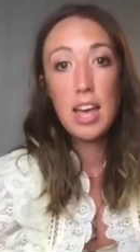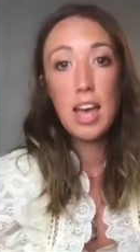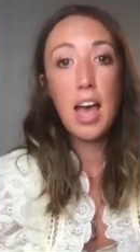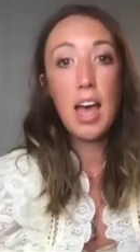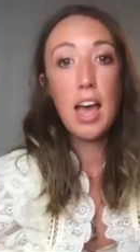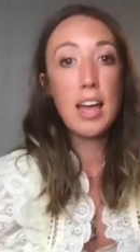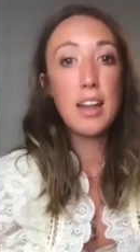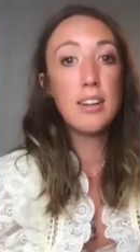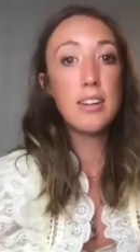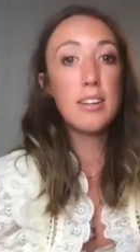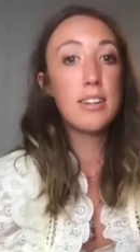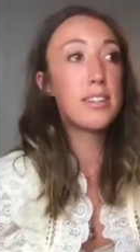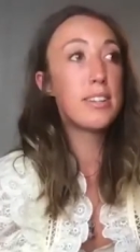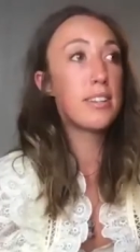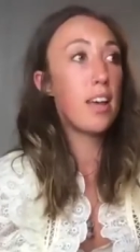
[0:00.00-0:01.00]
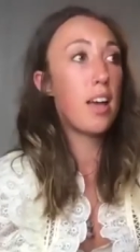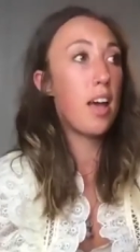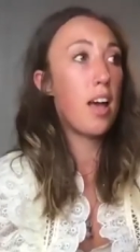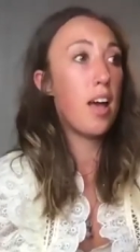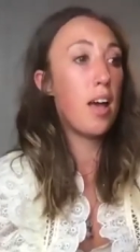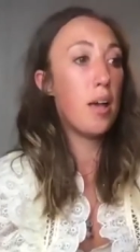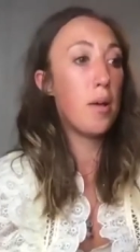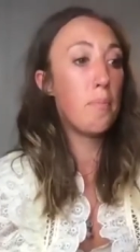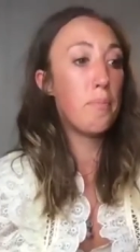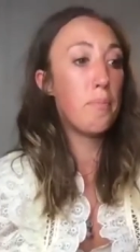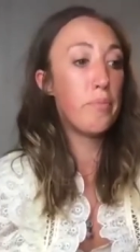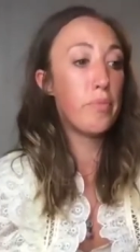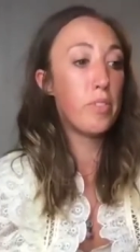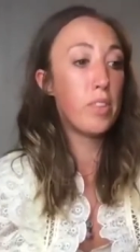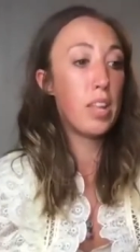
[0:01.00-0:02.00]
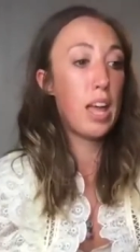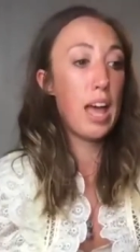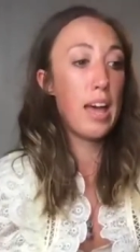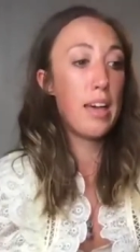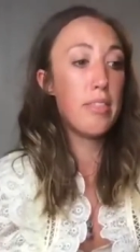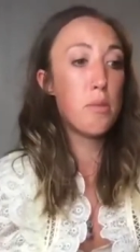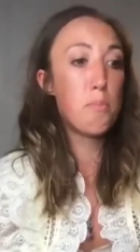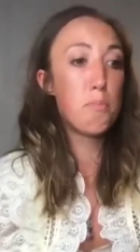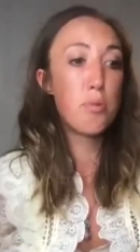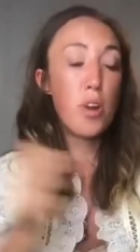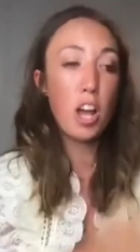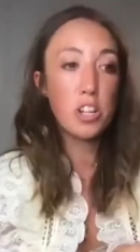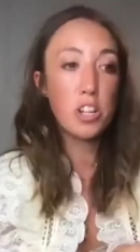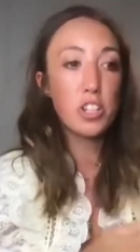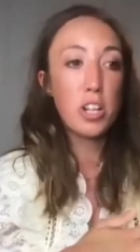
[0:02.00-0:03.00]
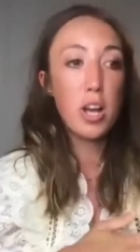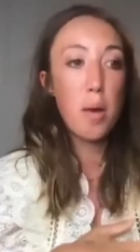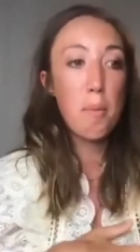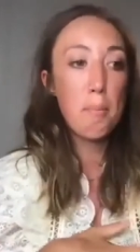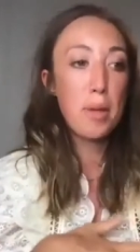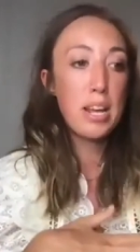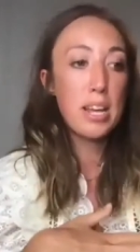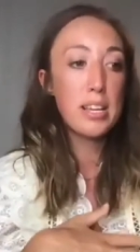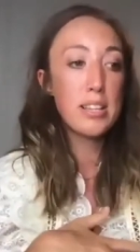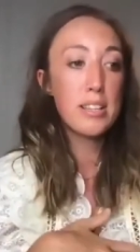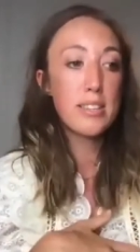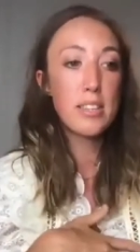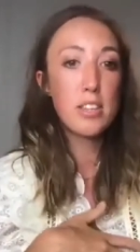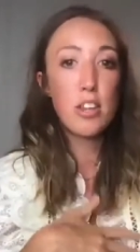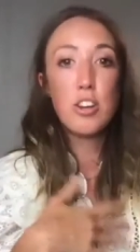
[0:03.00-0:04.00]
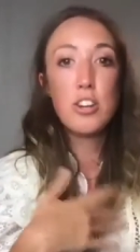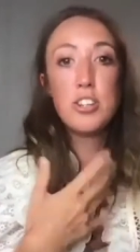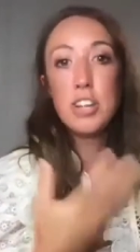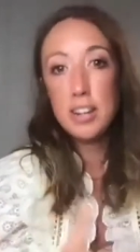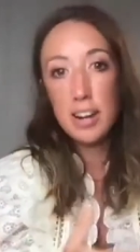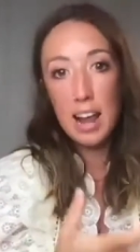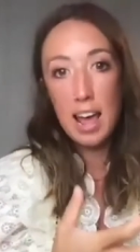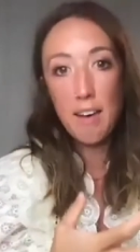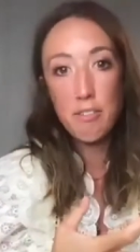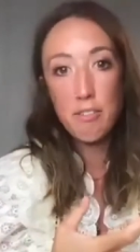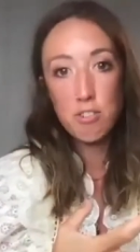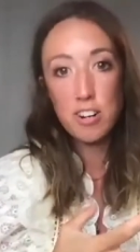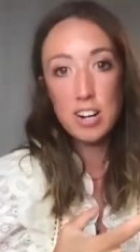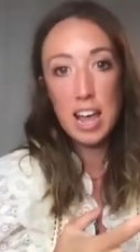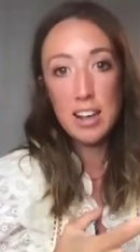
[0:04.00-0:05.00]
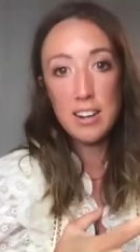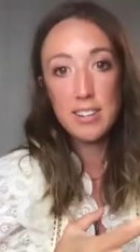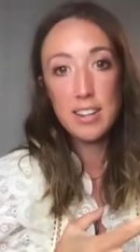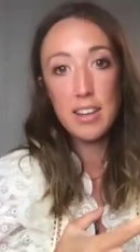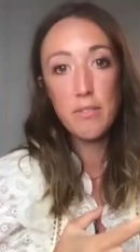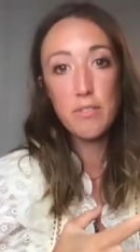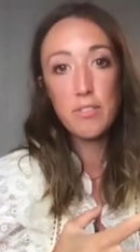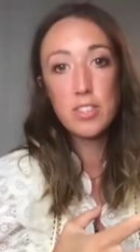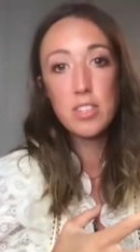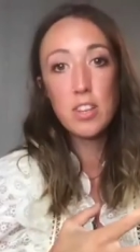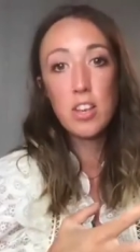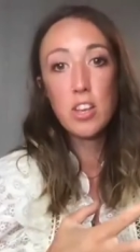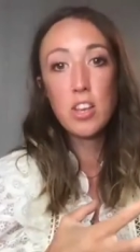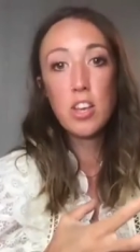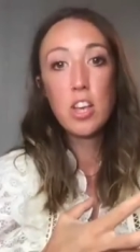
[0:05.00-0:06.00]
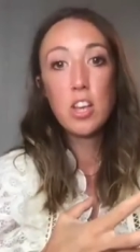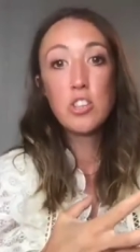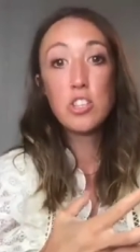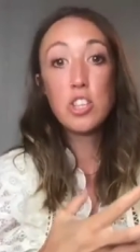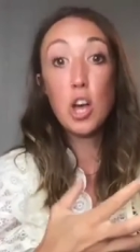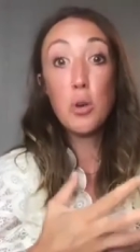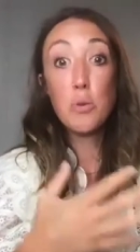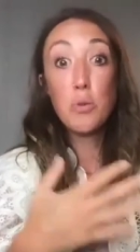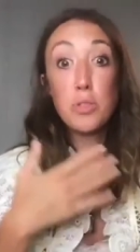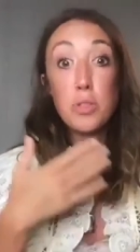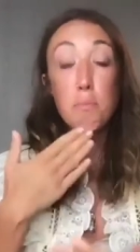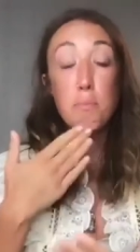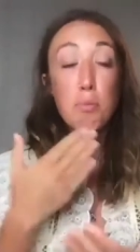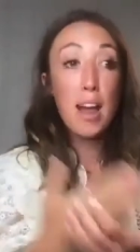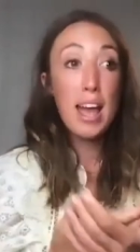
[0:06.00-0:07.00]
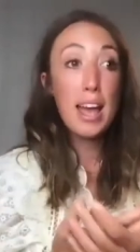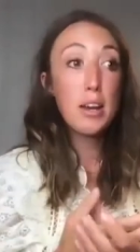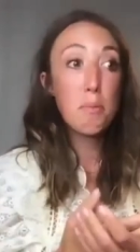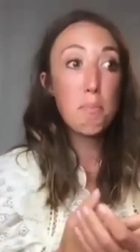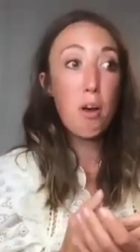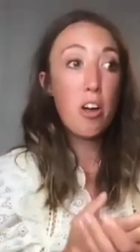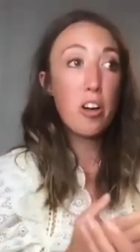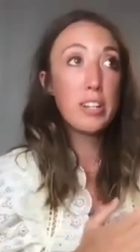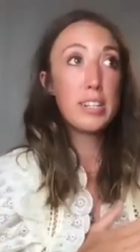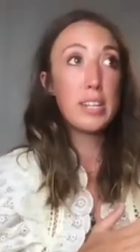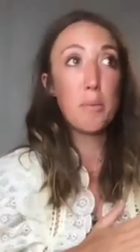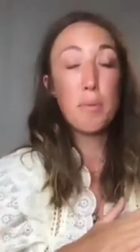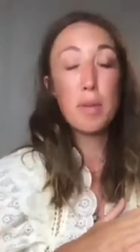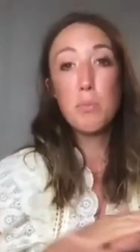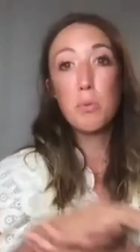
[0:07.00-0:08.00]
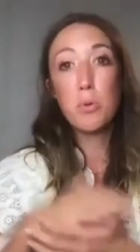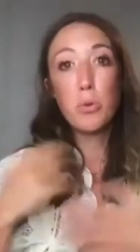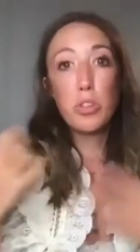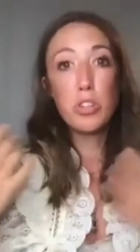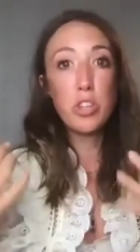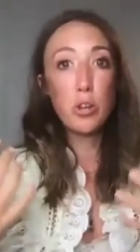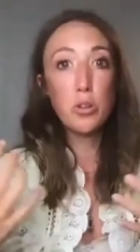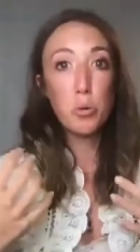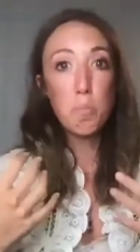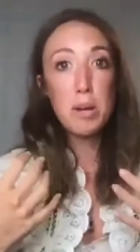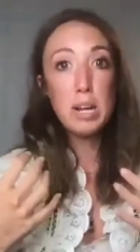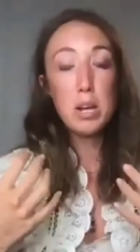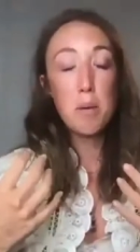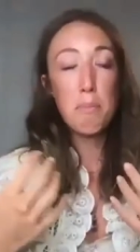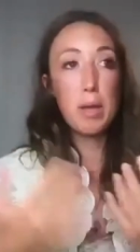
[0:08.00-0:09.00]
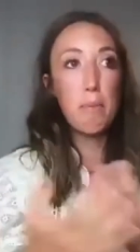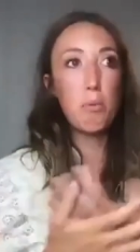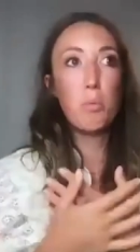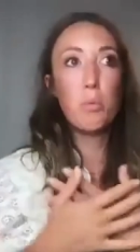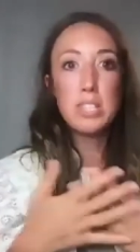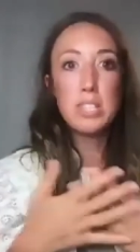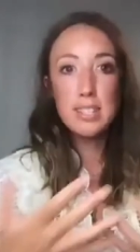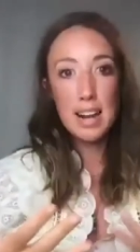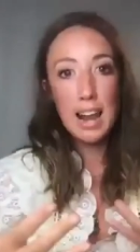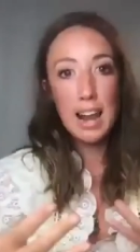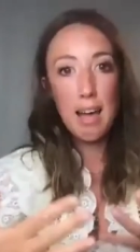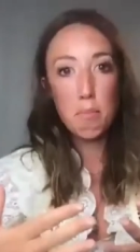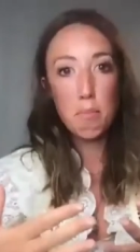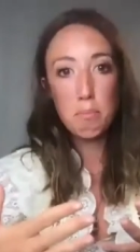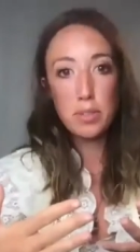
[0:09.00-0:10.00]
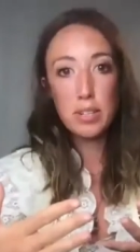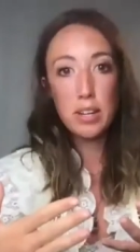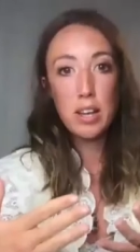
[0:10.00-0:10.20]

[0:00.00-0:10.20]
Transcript: and um, and the production companies didn't have creatives. Yeah. So the brand marketing people or the social media people were slammed